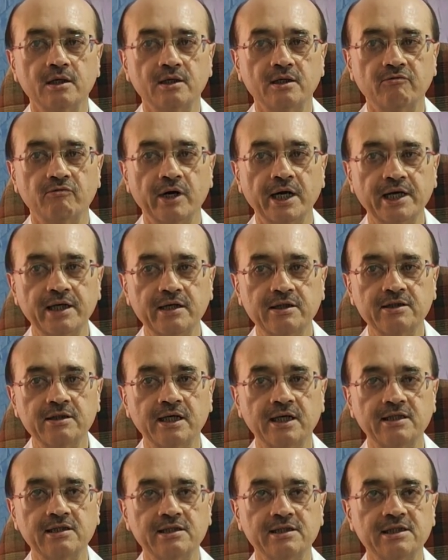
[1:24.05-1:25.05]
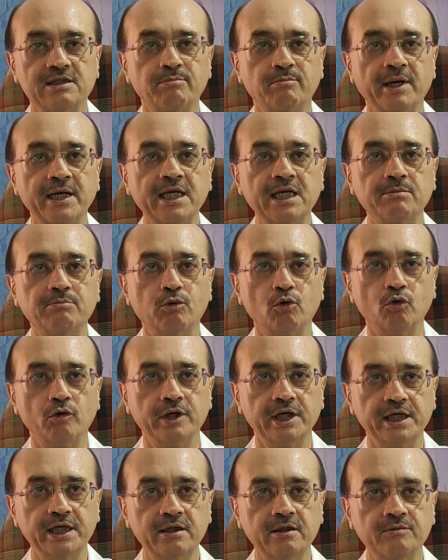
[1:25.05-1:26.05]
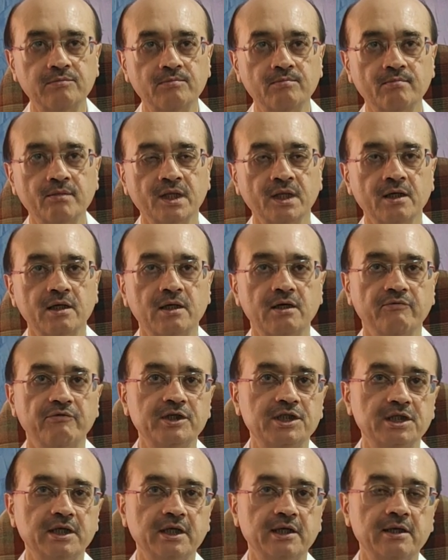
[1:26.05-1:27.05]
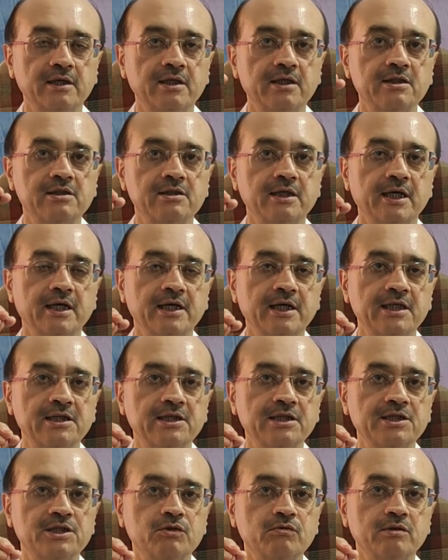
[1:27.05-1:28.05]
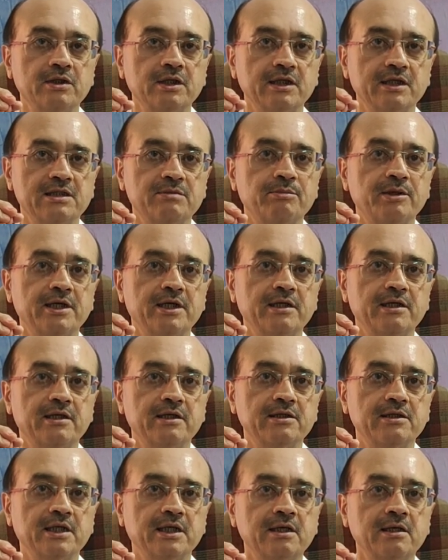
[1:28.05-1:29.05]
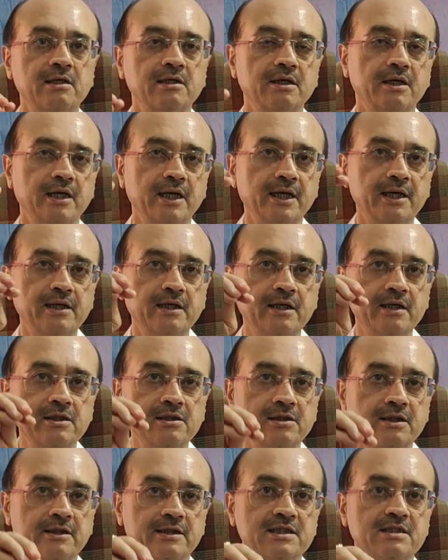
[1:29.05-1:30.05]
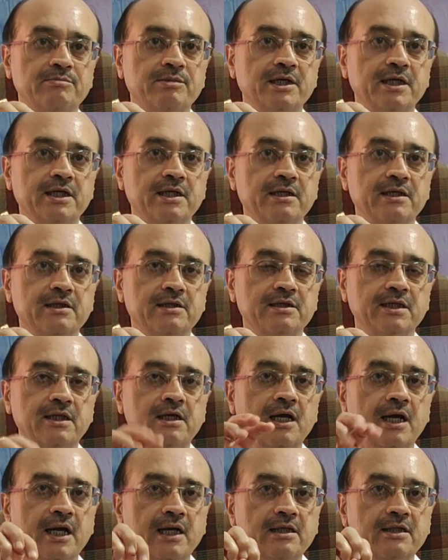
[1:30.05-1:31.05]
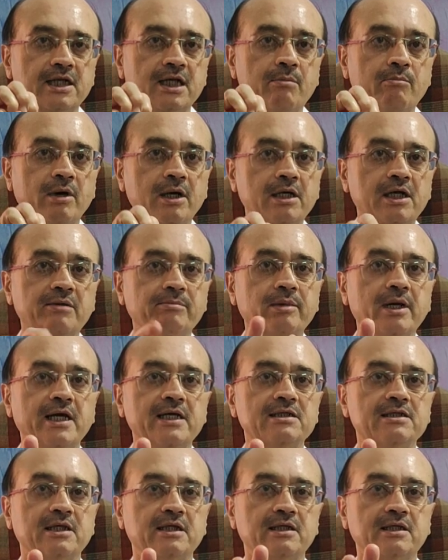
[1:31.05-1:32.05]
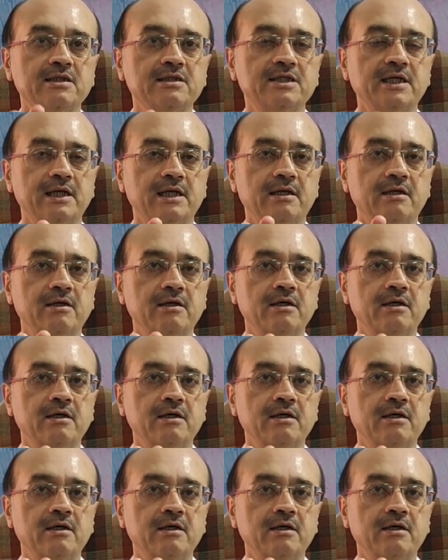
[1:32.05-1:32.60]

the virus has a spike protein which enters, attaches to the respiratory cell, enters the respiratory cell and then multiplies in the cell.